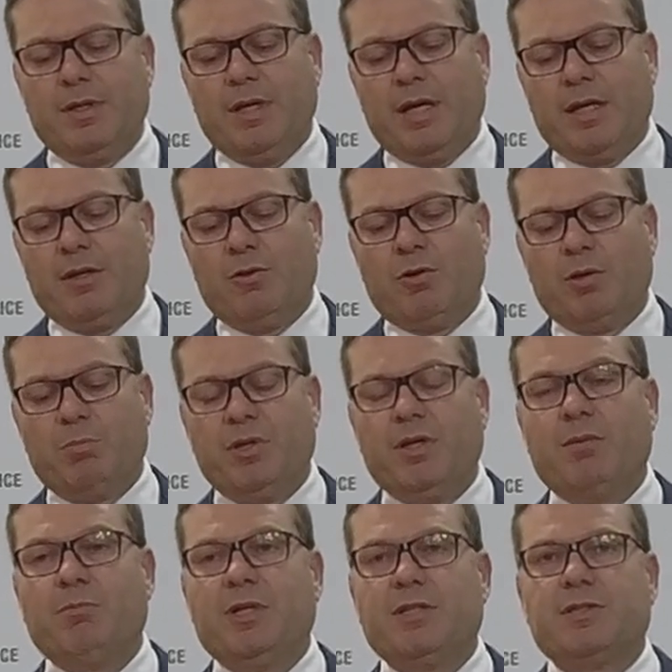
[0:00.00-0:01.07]
and 9
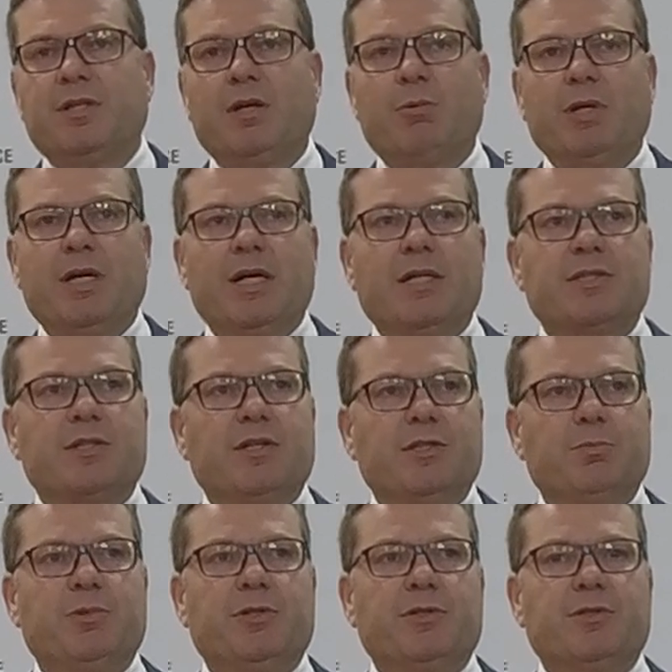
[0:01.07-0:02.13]
p.m. yesterday, we asked those
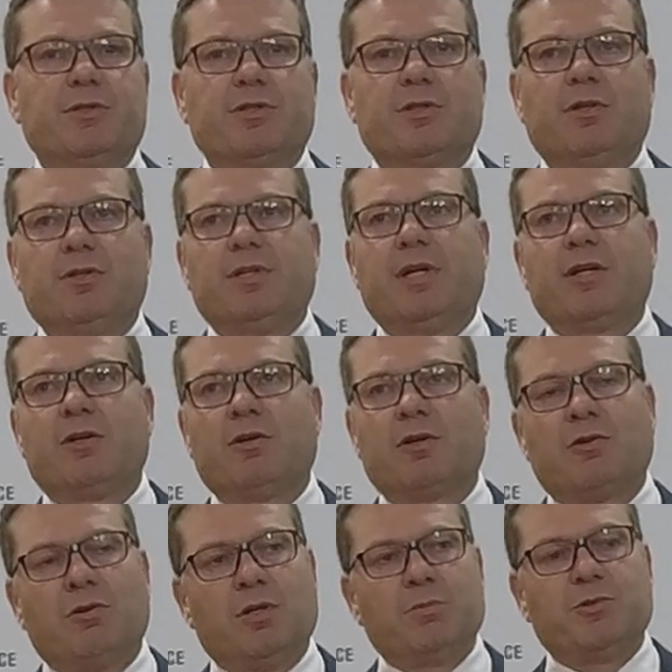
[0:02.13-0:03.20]
persons to contact
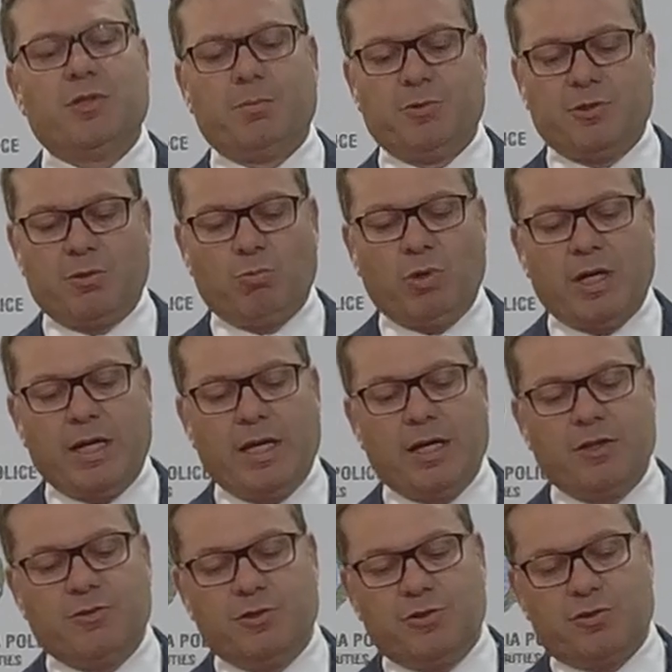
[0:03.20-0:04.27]
Crime Stoppers on
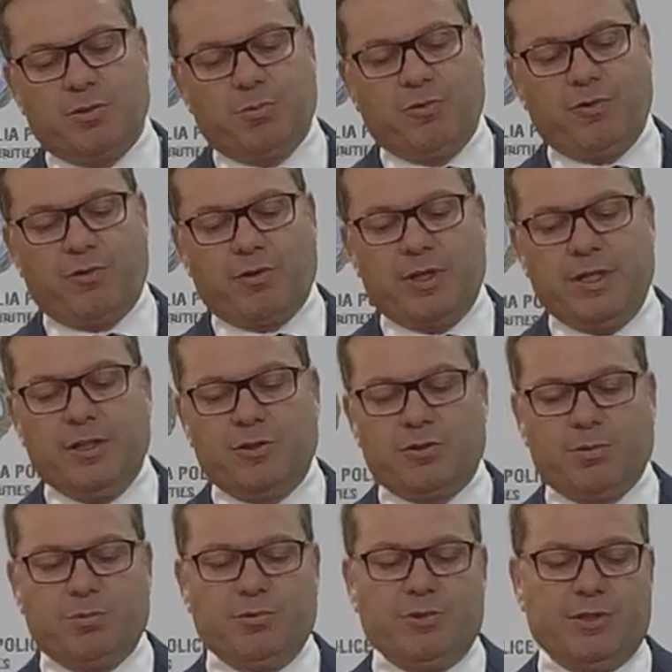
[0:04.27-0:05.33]

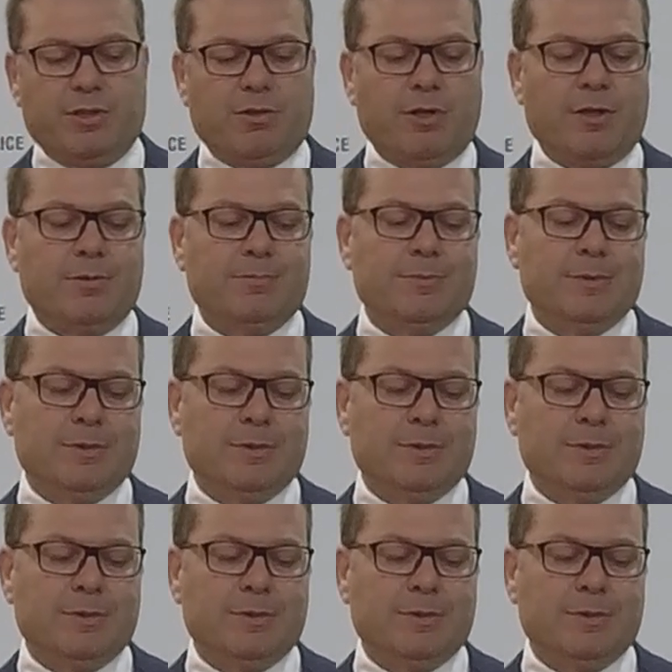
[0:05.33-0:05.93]
1-800-333-000.